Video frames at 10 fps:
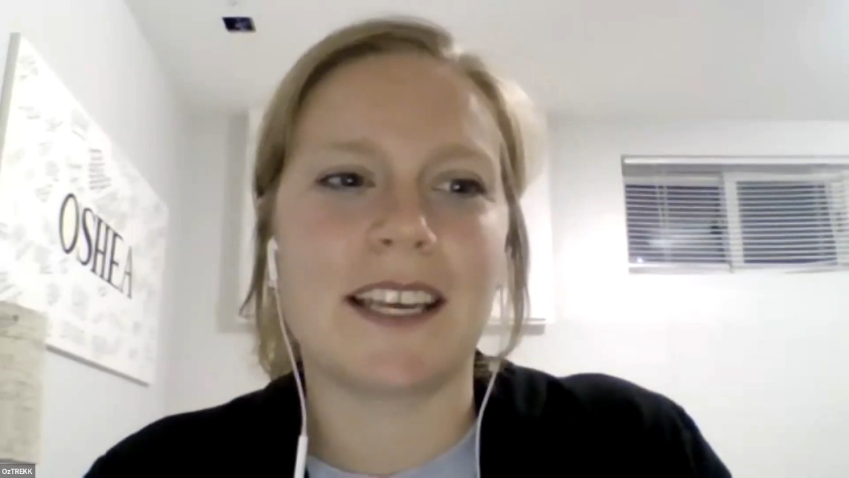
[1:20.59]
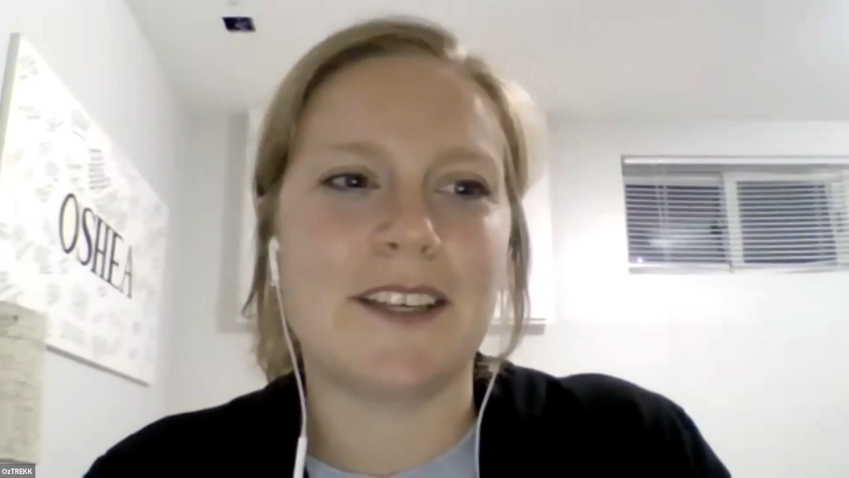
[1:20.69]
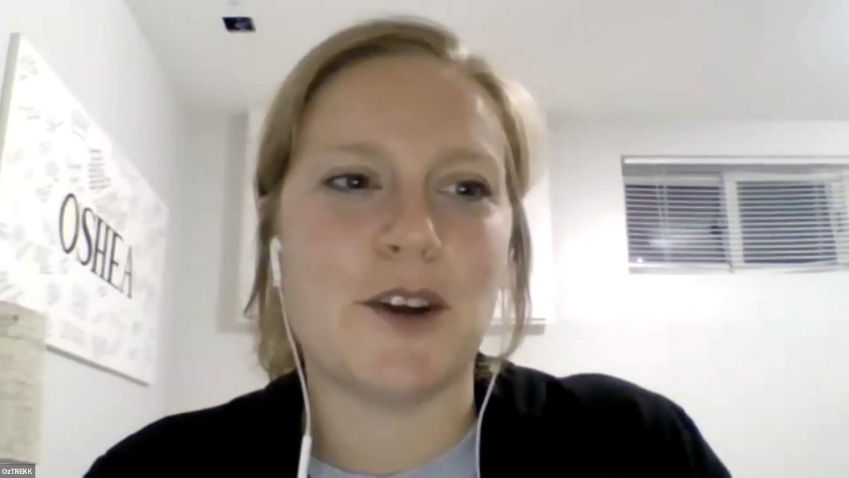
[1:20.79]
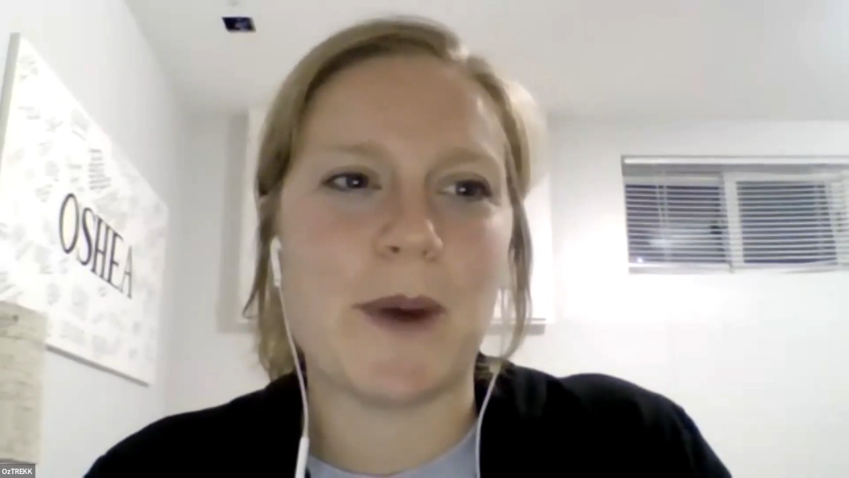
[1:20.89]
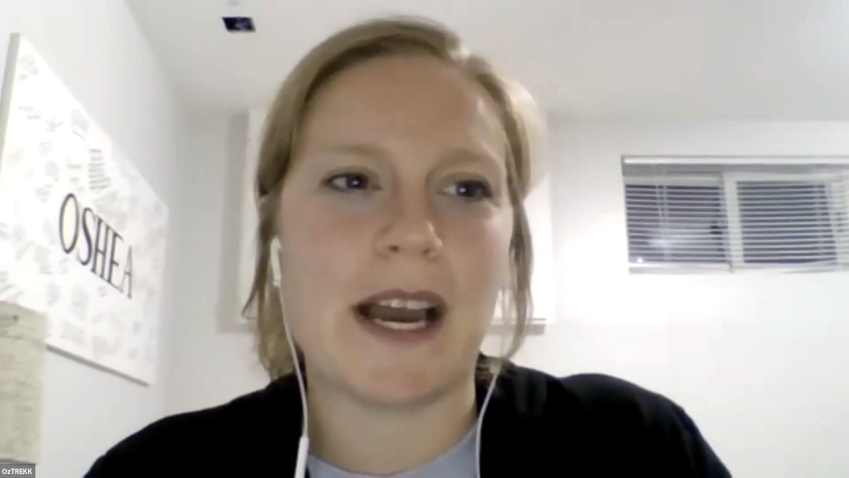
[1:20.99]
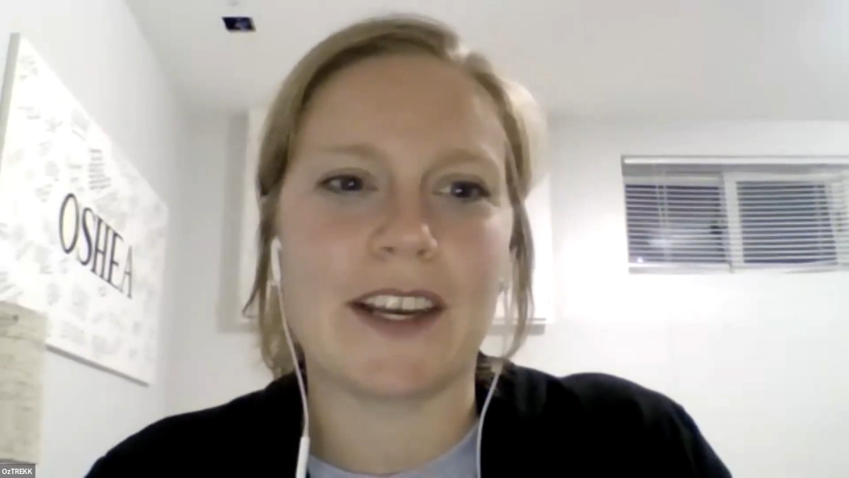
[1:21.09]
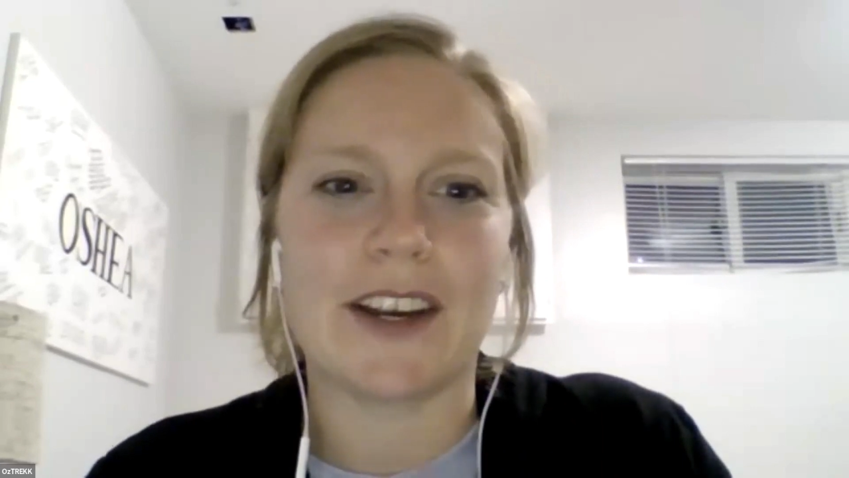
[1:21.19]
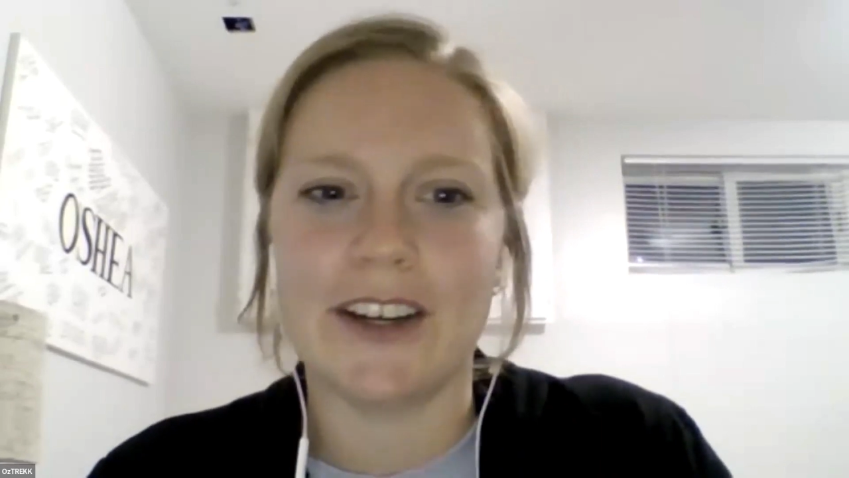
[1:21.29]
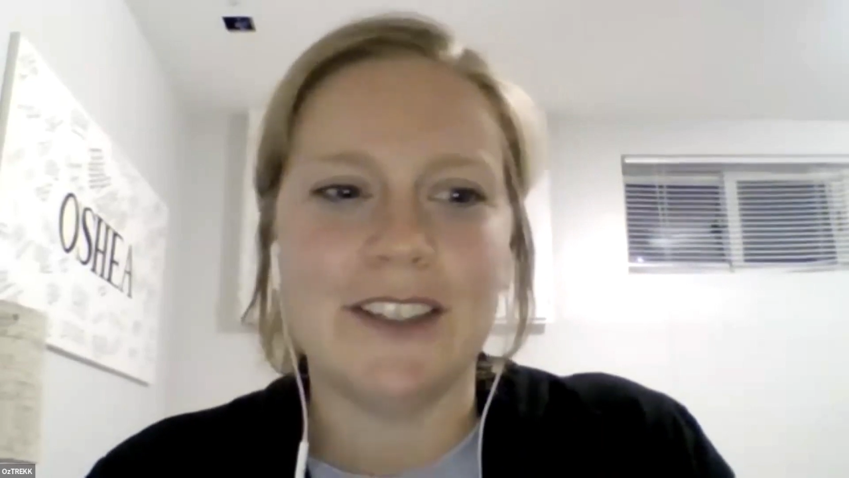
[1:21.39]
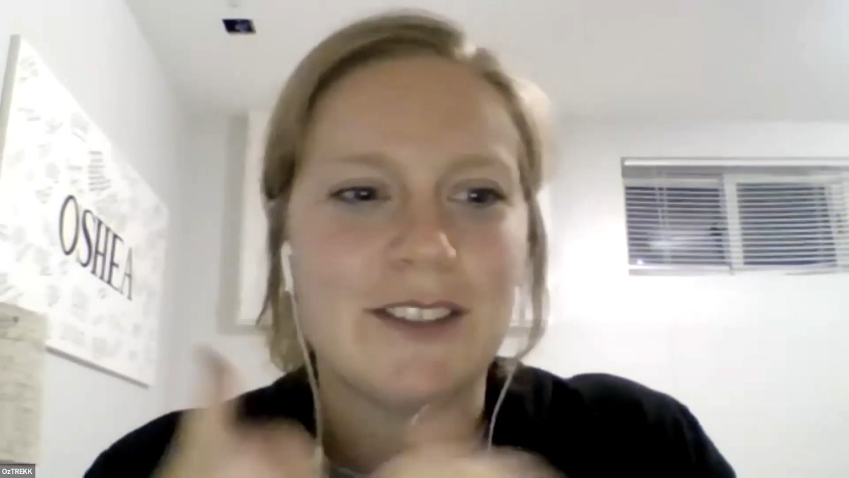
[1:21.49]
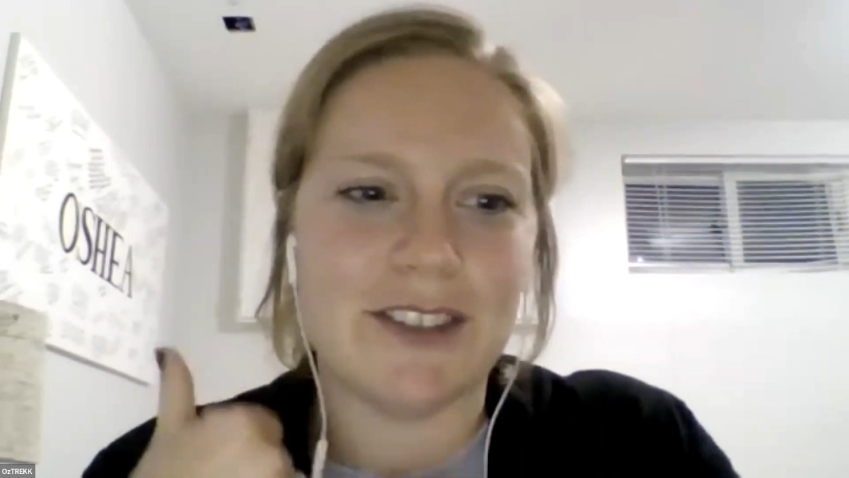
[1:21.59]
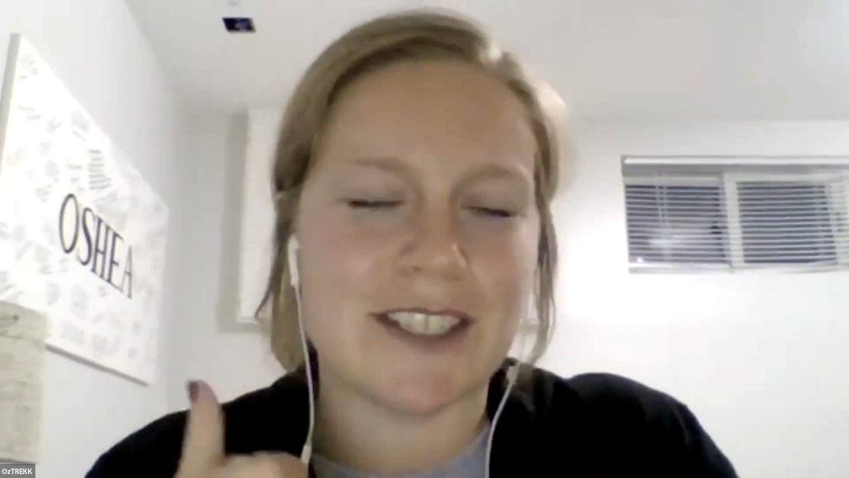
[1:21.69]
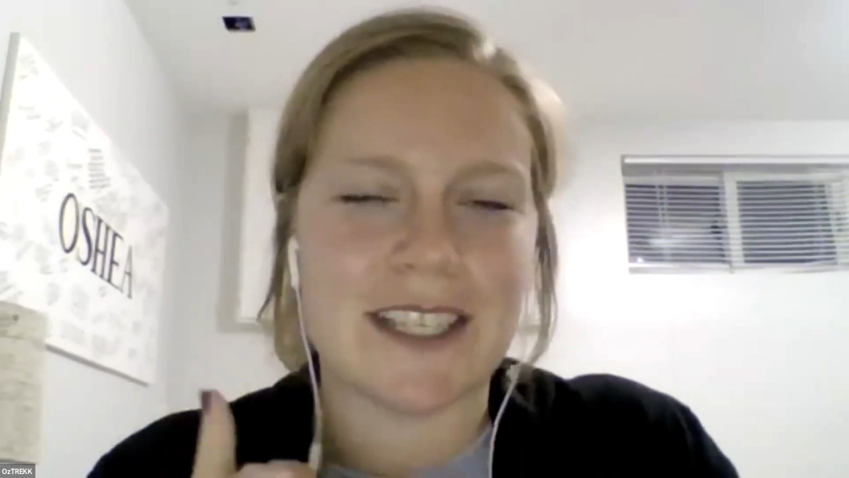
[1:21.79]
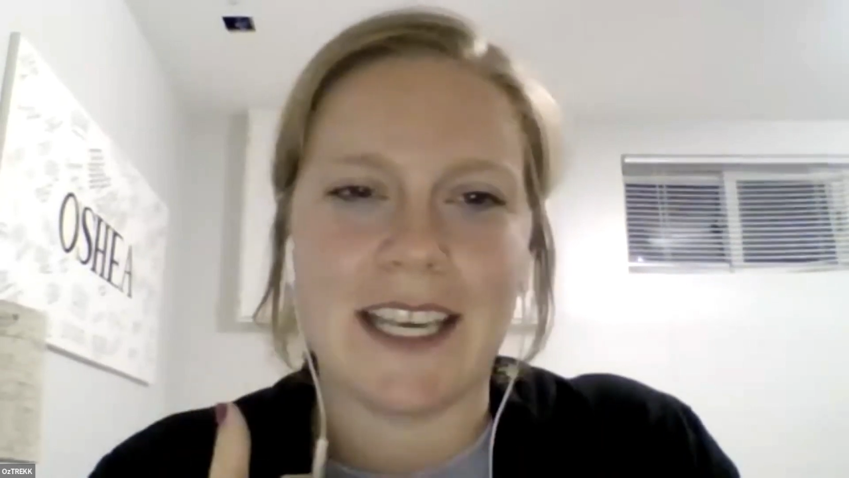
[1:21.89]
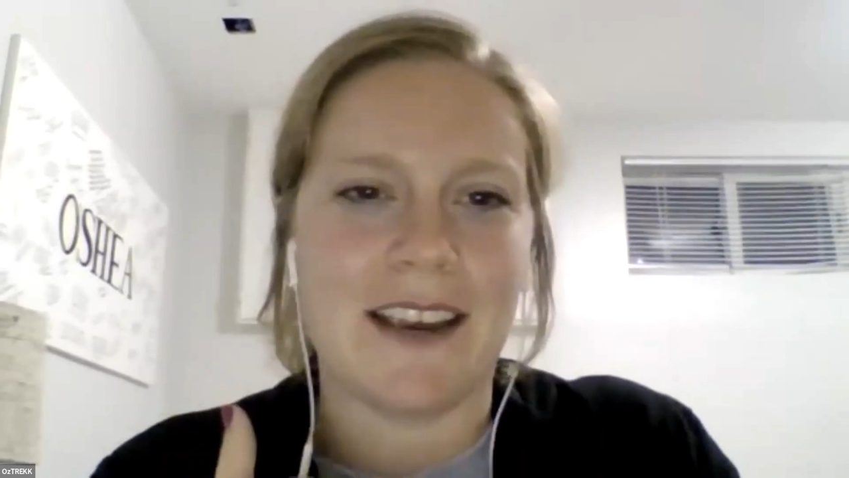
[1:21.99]
in your backyard, you
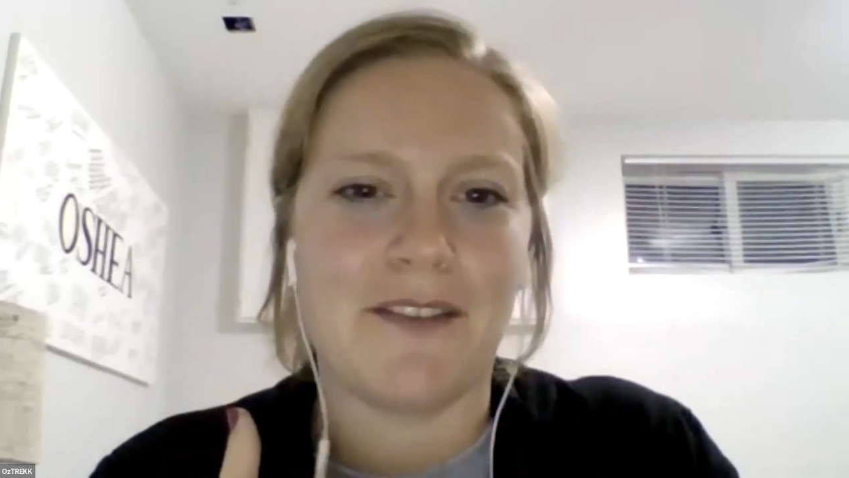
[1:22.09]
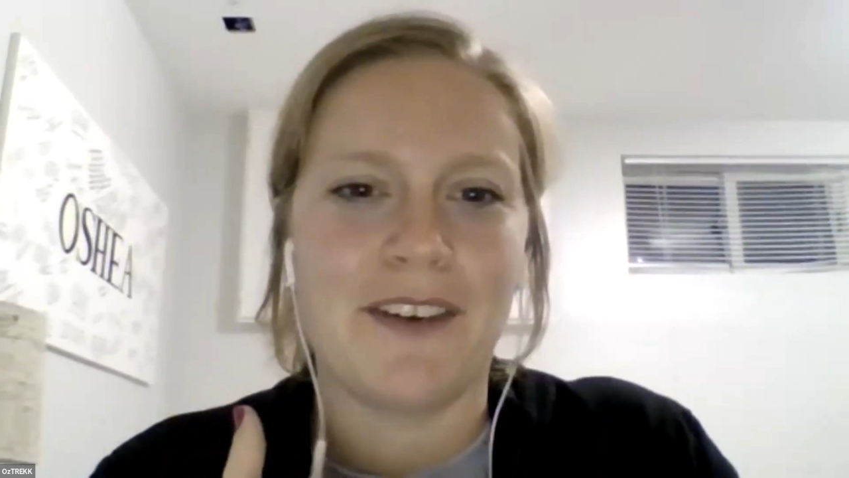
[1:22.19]
just leave.